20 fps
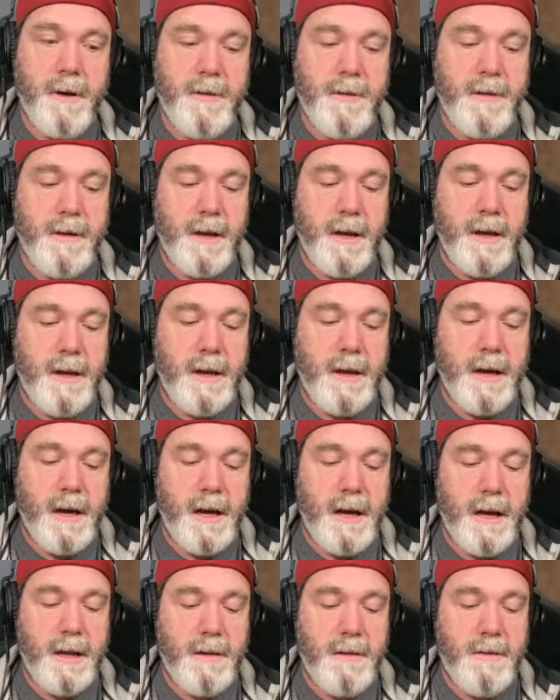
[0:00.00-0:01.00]
again,
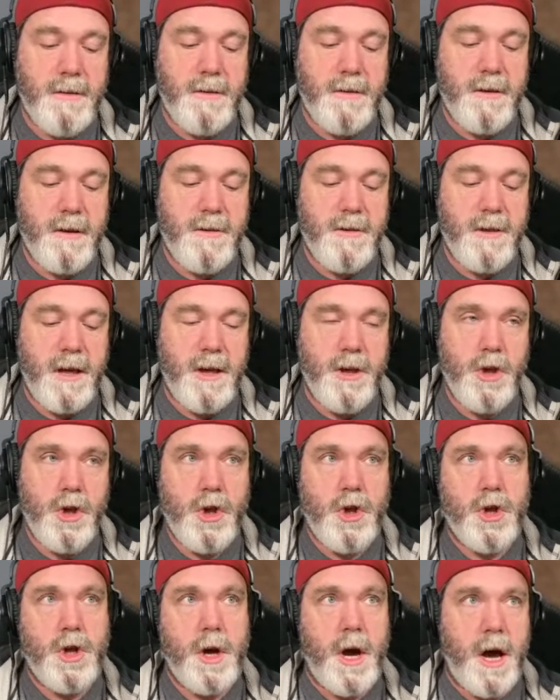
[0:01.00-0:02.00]
not such a
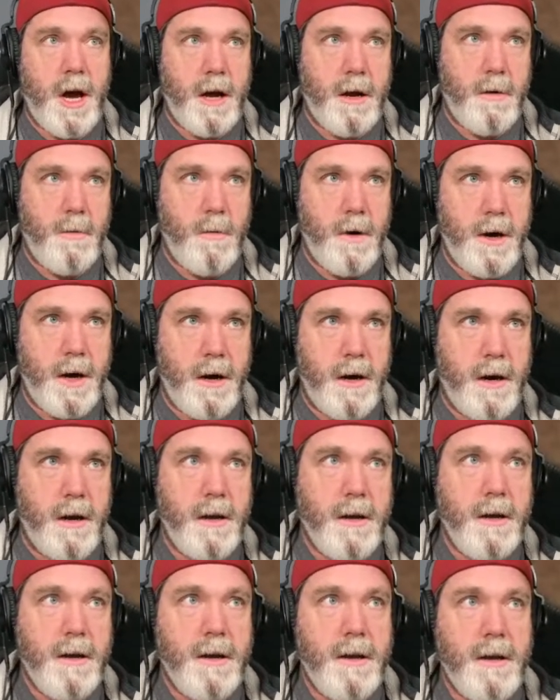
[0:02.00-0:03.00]
shock where
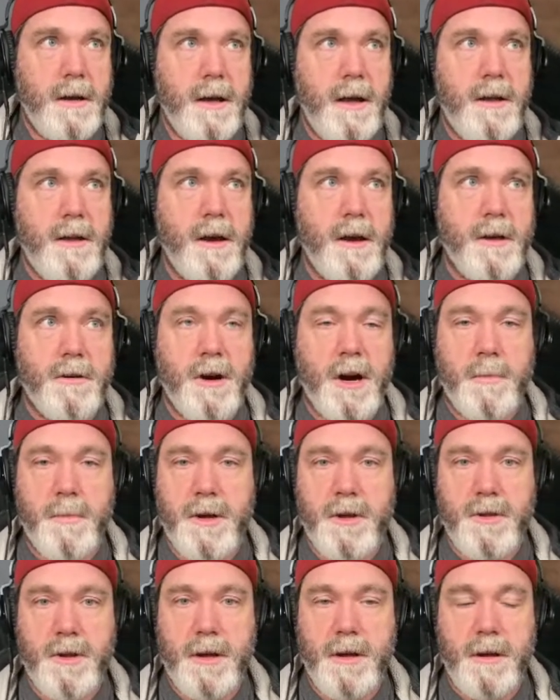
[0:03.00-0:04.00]
in other
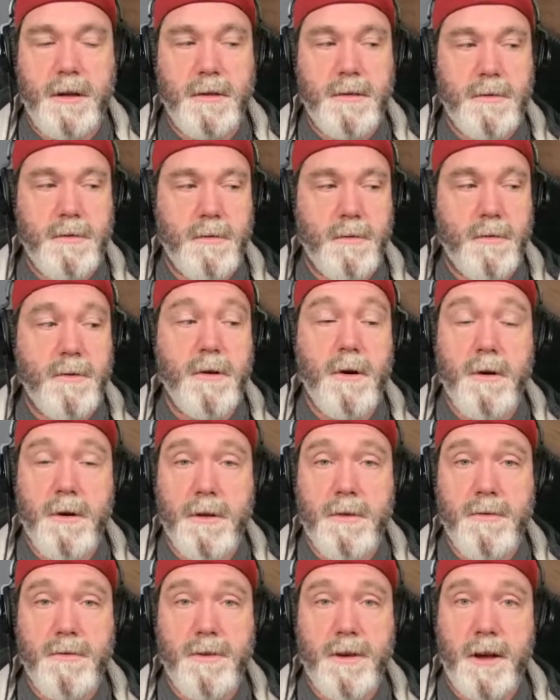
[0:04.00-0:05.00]
RPGs or
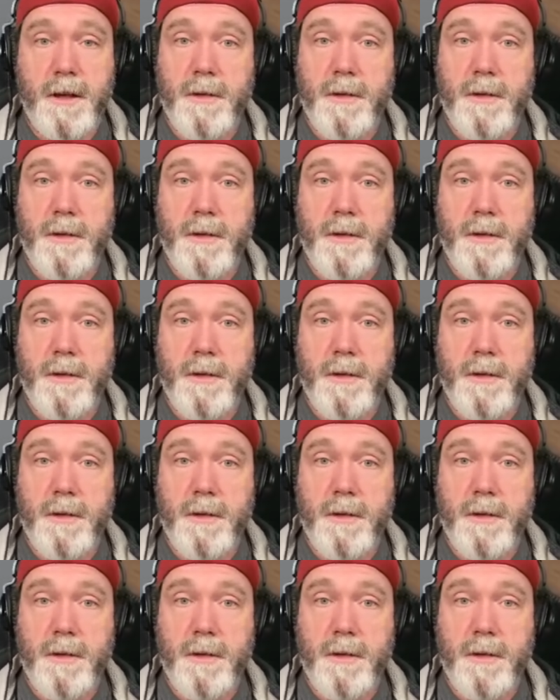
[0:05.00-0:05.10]
other zines